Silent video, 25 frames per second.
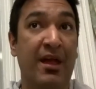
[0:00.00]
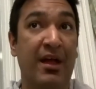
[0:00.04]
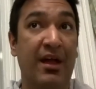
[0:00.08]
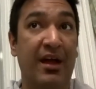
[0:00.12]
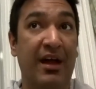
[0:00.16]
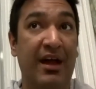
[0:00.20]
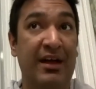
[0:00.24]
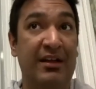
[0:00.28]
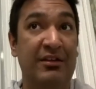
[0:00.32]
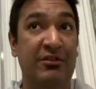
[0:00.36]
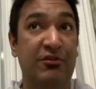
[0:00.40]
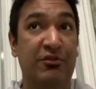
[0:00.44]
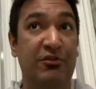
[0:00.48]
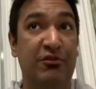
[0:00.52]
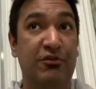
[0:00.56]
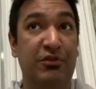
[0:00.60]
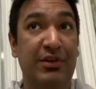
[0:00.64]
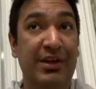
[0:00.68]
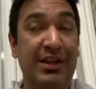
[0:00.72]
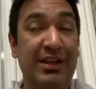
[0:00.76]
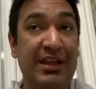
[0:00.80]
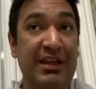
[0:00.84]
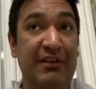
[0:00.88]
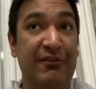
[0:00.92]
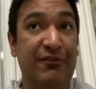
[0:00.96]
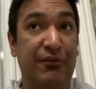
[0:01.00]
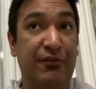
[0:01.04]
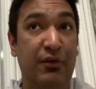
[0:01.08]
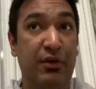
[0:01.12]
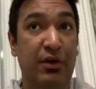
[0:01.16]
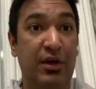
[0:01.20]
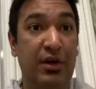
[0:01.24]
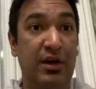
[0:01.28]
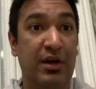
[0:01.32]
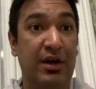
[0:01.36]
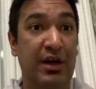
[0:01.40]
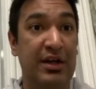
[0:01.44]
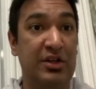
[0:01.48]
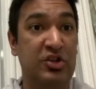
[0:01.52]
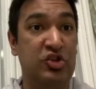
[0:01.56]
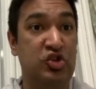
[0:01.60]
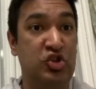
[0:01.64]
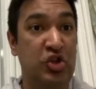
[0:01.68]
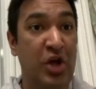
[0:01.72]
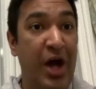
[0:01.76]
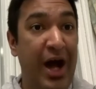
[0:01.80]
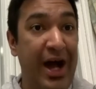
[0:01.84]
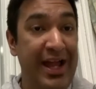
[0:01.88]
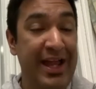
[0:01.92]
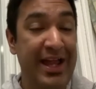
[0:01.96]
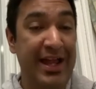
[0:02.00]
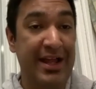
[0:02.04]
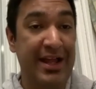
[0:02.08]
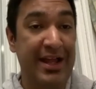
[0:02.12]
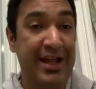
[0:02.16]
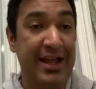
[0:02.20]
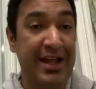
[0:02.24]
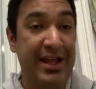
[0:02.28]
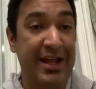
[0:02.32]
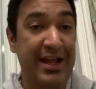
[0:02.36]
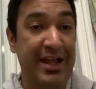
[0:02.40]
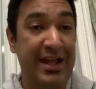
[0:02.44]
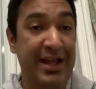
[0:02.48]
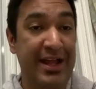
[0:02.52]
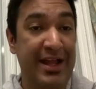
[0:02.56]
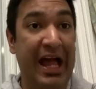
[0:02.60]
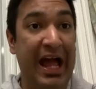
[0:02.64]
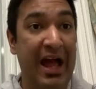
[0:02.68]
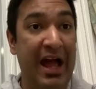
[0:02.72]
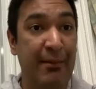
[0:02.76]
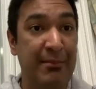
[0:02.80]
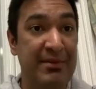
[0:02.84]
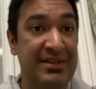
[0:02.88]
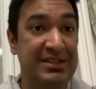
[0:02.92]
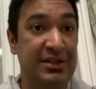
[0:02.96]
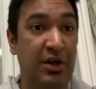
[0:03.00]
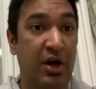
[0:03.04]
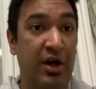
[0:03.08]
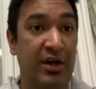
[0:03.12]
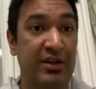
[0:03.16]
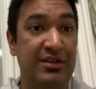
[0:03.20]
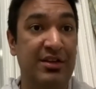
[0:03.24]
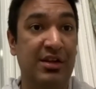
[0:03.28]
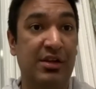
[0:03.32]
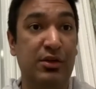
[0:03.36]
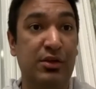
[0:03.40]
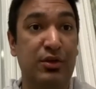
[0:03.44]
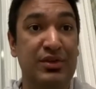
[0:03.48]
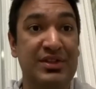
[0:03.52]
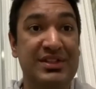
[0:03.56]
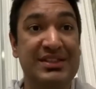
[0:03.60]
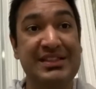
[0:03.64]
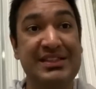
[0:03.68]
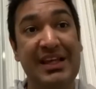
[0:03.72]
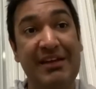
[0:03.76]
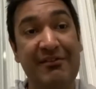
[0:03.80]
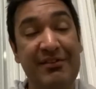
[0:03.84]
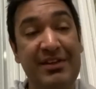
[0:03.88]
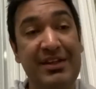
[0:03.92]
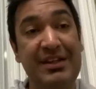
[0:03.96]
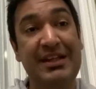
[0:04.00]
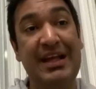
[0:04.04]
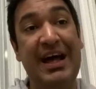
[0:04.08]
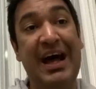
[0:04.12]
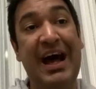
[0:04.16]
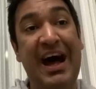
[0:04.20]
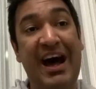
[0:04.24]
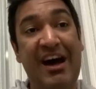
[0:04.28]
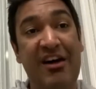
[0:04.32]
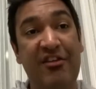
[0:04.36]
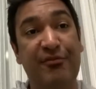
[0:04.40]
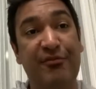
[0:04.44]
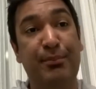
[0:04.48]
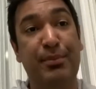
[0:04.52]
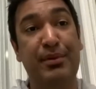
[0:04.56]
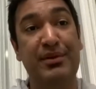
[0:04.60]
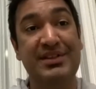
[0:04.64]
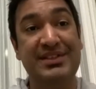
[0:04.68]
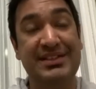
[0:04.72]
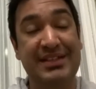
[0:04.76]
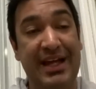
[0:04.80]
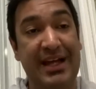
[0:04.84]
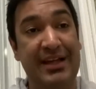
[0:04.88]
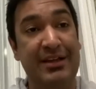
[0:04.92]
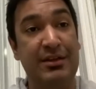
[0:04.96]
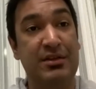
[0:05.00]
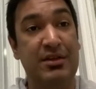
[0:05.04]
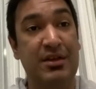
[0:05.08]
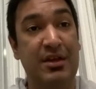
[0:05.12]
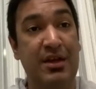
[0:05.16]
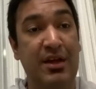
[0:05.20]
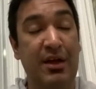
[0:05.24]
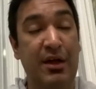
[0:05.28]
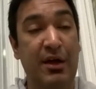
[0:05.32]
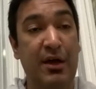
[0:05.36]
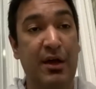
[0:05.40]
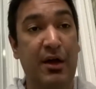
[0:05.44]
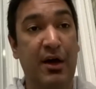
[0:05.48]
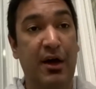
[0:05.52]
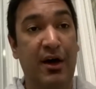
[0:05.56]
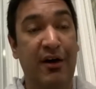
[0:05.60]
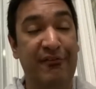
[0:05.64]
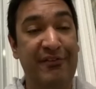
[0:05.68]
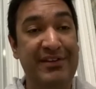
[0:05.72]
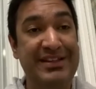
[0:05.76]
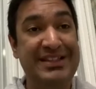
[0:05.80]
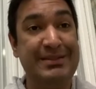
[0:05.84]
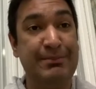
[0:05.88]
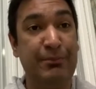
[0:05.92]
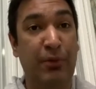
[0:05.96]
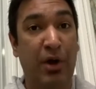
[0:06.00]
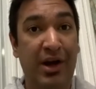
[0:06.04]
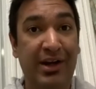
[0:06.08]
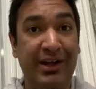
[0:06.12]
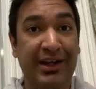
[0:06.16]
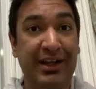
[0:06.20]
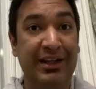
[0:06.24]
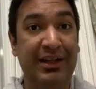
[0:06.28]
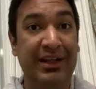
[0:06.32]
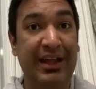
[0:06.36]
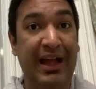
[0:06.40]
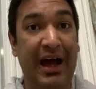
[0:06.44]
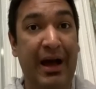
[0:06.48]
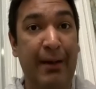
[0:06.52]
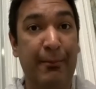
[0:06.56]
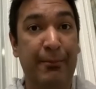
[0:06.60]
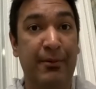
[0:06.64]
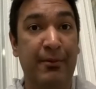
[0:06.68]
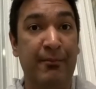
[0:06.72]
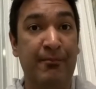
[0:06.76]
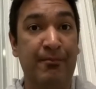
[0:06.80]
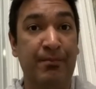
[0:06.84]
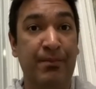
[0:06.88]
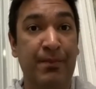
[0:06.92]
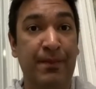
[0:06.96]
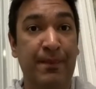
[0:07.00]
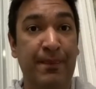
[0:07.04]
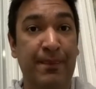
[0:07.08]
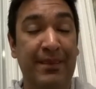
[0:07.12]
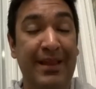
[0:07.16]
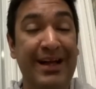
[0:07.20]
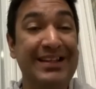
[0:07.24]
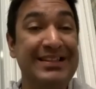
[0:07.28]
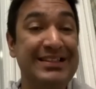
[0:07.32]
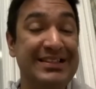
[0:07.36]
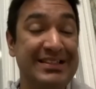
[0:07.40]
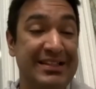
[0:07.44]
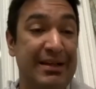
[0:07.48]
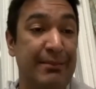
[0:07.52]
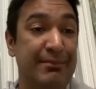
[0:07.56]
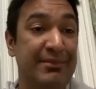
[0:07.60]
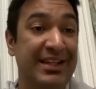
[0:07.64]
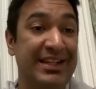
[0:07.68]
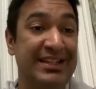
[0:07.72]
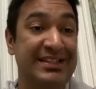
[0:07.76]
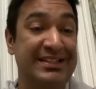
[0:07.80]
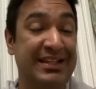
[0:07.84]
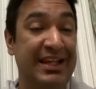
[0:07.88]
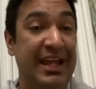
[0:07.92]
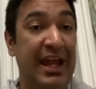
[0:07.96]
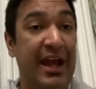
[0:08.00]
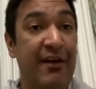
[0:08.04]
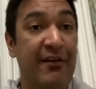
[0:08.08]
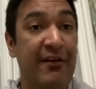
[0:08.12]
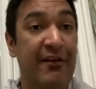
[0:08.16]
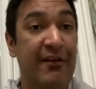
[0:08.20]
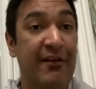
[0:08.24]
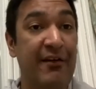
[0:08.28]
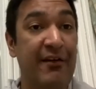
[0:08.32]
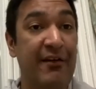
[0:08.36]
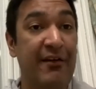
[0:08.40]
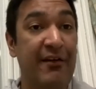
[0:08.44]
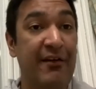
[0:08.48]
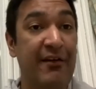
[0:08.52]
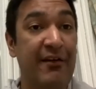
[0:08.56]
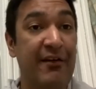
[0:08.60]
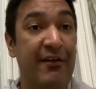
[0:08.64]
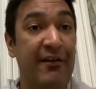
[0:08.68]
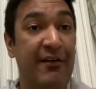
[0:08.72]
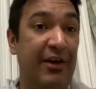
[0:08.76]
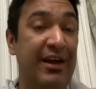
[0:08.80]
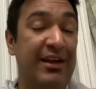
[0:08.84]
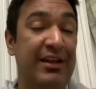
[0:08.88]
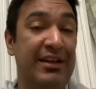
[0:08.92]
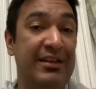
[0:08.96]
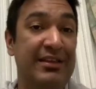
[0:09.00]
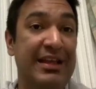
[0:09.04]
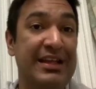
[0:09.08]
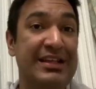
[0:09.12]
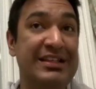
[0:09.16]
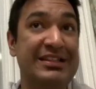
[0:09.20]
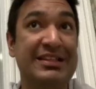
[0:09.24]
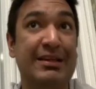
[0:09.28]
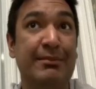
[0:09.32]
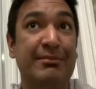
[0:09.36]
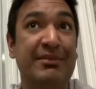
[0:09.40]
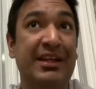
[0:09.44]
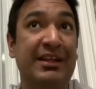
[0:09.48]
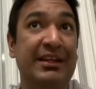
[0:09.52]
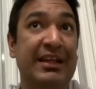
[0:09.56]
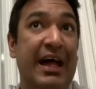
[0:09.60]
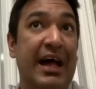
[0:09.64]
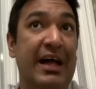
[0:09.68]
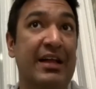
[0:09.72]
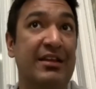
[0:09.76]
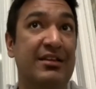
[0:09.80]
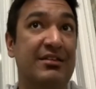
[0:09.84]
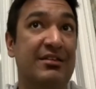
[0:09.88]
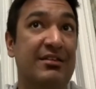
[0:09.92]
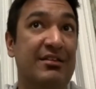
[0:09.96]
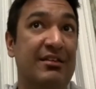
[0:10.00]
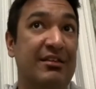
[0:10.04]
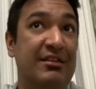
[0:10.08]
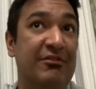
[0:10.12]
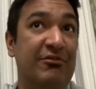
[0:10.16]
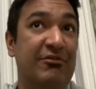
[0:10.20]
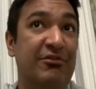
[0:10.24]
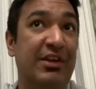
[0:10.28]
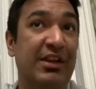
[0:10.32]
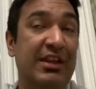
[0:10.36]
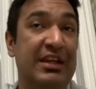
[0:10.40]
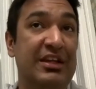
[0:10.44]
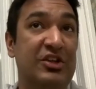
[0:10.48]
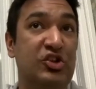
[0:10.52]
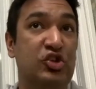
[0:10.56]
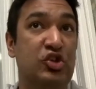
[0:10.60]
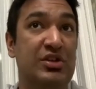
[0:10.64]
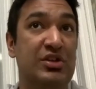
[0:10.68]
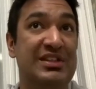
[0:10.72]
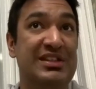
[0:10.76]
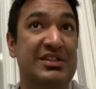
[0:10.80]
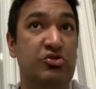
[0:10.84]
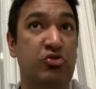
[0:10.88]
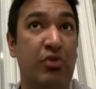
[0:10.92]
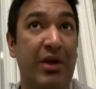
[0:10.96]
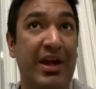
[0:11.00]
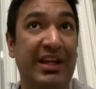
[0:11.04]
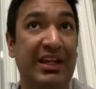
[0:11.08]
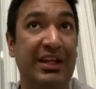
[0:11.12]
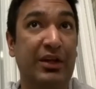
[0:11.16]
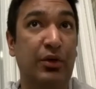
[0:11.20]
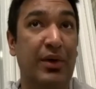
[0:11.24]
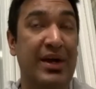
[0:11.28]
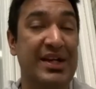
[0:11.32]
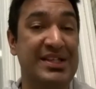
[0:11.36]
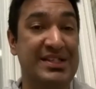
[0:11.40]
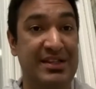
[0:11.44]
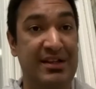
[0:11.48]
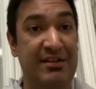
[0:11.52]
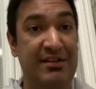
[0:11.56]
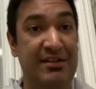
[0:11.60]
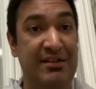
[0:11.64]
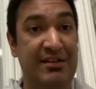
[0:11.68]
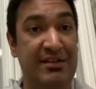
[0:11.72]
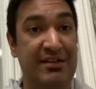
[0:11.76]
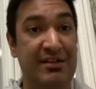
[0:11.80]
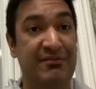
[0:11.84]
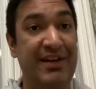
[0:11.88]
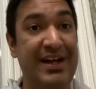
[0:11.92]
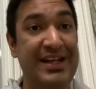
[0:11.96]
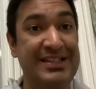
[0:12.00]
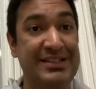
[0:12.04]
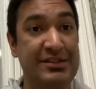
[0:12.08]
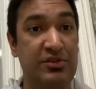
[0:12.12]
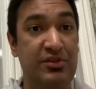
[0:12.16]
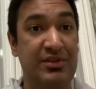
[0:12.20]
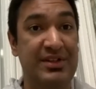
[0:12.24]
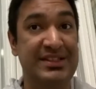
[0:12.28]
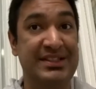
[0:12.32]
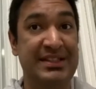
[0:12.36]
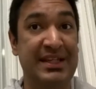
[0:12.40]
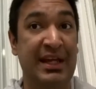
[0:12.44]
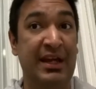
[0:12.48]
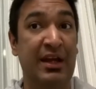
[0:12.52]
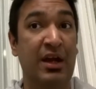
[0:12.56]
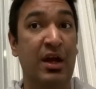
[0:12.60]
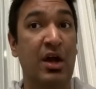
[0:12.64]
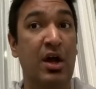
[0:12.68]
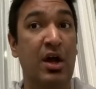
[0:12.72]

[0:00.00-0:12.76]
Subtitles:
And really, for a giant like Amazon to lose 7.5% of its market cap, that's something scary to me, right? And that's something that really should strike you as an investor and say,